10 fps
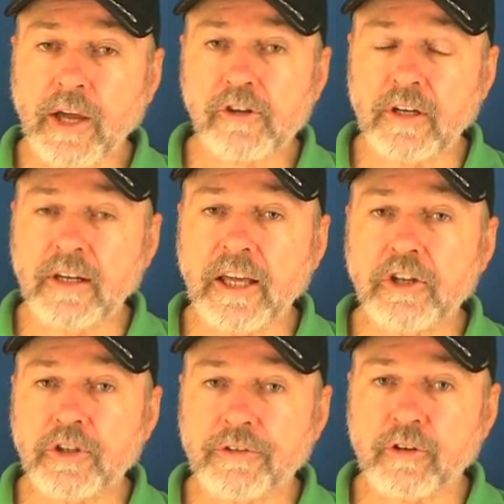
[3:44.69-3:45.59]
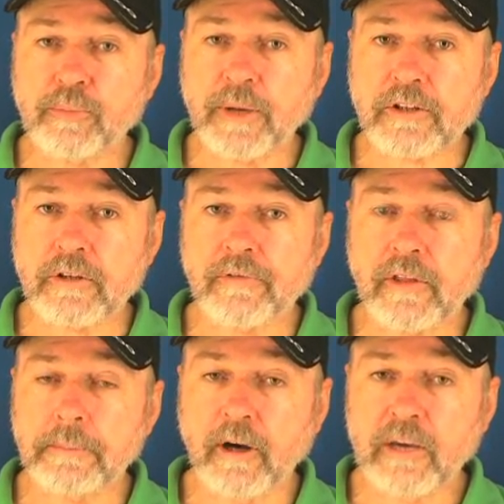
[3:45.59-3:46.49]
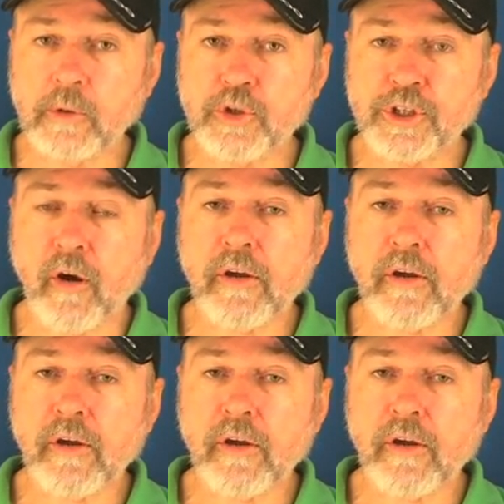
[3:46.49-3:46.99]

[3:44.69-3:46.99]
who actually leads you through bits of the Bible,